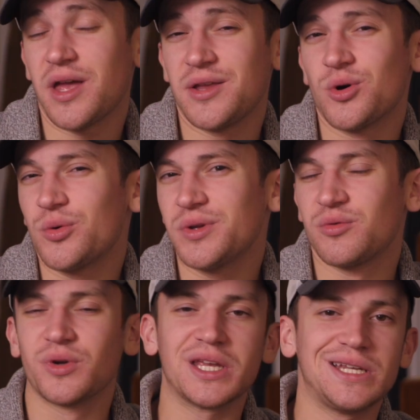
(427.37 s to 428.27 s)
And you'll only
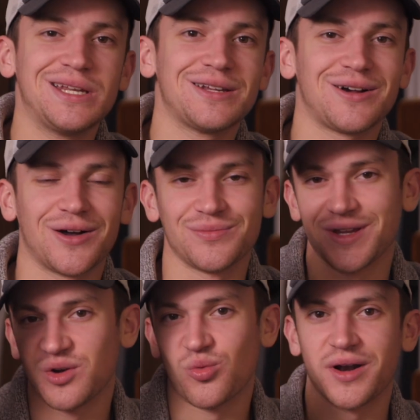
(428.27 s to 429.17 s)
really need it on
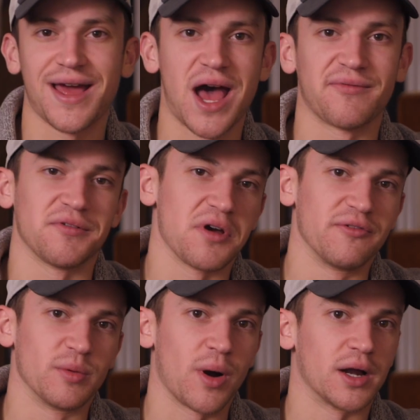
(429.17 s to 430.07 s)
like one half of
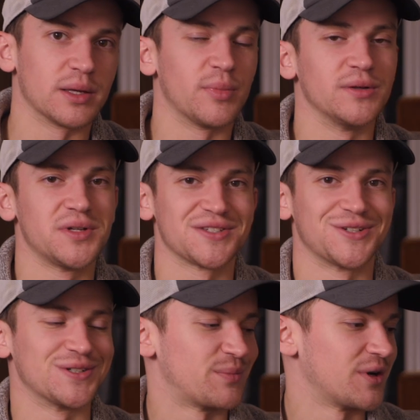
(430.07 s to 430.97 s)
your body, but it doesn't
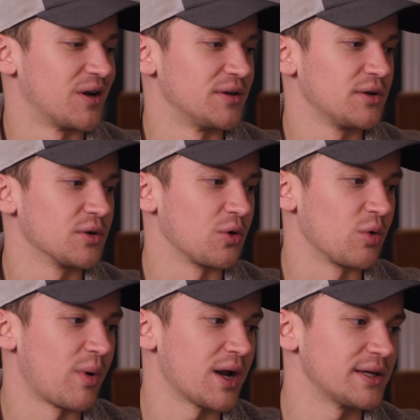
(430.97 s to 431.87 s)
hurt to put it on your whole
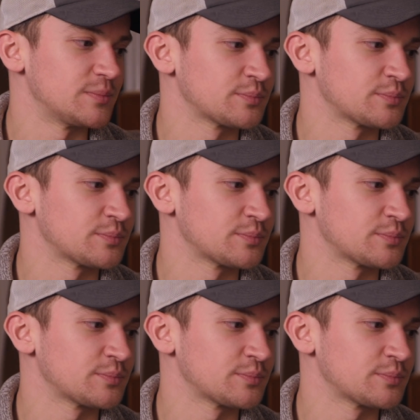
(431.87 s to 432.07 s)
body.